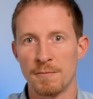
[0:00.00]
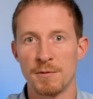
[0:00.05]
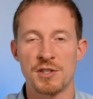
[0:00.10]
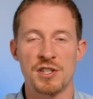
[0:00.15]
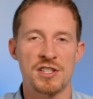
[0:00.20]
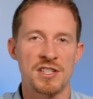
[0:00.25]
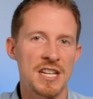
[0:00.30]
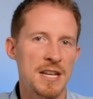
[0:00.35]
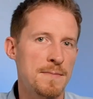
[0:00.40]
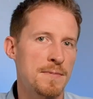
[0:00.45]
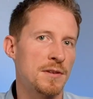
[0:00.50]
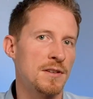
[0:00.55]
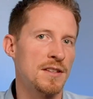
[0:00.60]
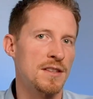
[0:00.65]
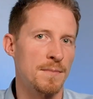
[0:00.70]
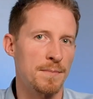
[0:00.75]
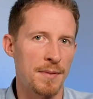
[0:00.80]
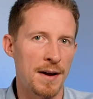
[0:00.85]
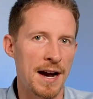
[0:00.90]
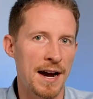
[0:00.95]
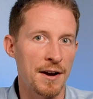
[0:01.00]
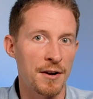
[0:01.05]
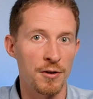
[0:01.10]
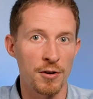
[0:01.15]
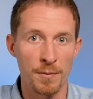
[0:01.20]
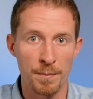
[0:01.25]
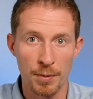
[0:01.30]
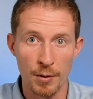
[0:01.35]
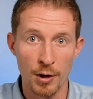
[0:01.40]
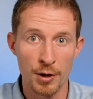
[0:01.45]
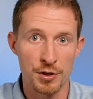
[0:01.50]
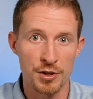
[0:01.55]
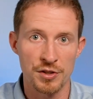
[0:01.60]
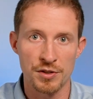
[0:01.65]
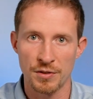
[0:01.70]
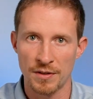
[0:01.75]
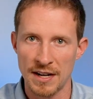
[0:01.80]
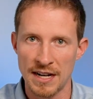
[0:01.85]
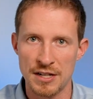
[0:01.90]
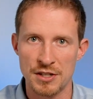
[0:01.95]
which is typically the buyer or
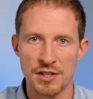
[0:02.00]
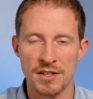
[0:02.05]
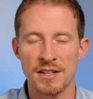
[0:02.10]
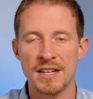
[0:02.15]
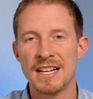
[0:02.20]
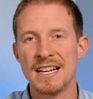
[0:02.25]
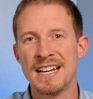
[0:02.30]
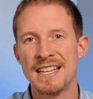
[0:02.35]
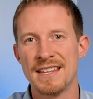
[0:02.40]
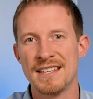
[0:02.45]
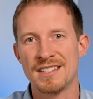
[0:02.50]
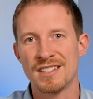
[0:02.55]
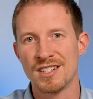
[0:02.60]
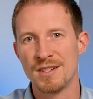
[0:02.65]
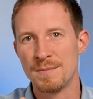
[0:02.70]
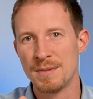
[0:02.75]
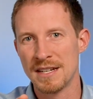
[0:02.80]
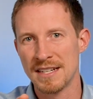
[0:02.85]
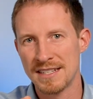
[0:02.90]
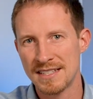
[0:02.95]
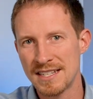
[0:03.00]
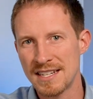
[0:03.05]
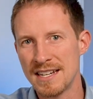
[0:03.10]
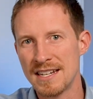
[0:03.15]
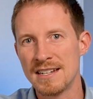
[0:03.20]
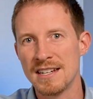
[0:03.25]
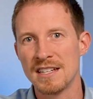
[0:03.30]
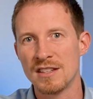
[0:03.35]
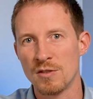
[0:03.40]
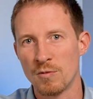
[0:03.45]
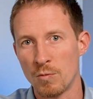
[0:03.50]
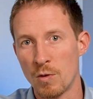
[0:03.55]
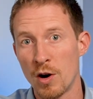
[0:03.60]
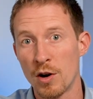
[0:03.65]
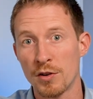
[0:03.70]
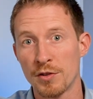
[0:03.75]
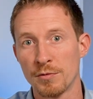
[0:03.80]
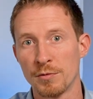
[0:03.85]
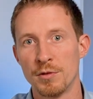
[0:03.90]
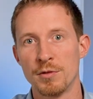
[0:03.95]
purchaser agent that's going to be attending the
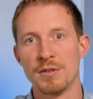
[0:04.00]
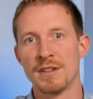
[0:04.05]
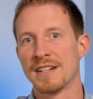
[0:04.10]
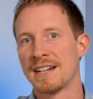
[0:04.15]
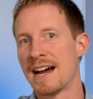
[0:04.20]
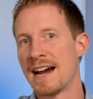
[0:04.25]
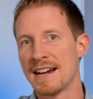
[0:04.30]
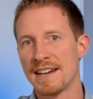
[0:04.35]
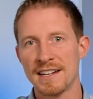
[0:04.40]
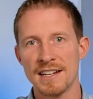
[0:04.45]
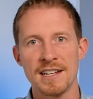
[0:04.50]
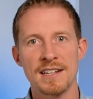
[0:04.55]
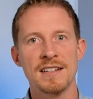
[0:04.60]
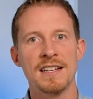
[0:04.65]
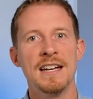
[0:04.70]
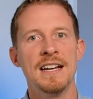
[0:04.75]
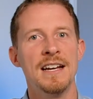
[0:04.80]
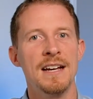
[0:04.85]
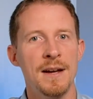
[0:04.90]
walkthrough and guiding it.